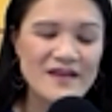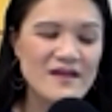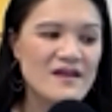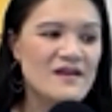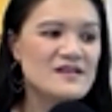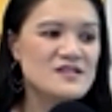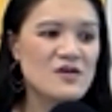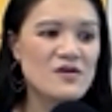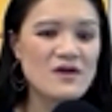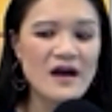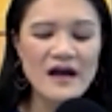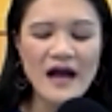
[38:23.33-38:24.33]
Mm-hmm.
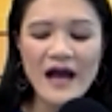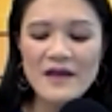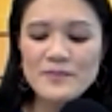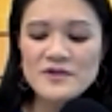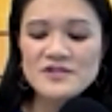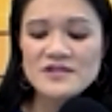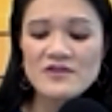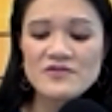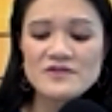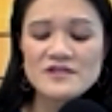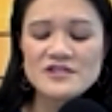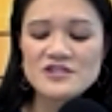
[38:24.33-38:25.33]
So I put
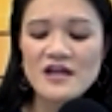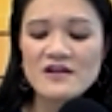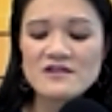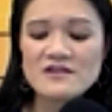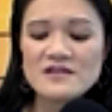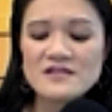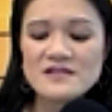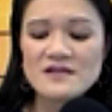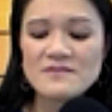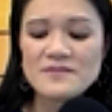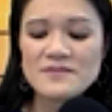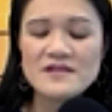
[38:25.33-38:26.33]
together this checklist
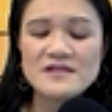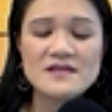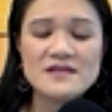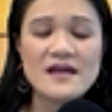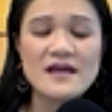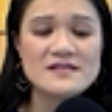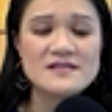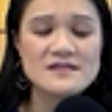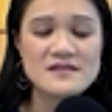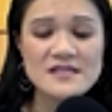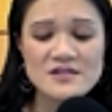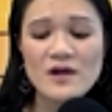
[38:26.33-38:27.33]
because it has
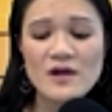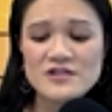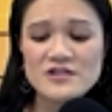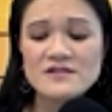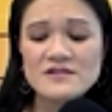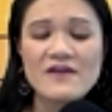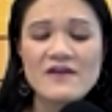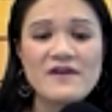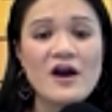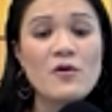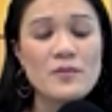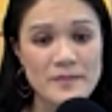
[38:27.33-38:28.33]
these questions have
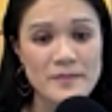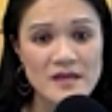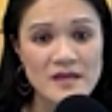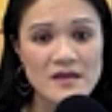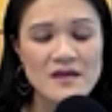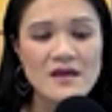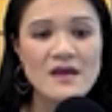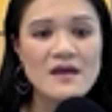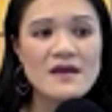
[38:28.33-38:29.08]
helped me